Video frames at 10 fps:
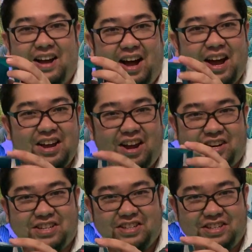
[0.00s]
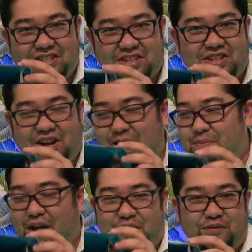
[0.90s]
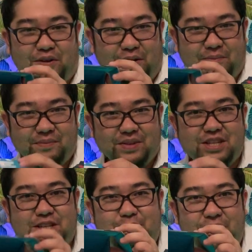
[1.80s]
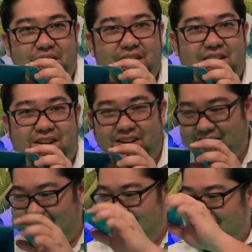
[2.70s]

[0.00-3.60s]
I actually just got back from Spain.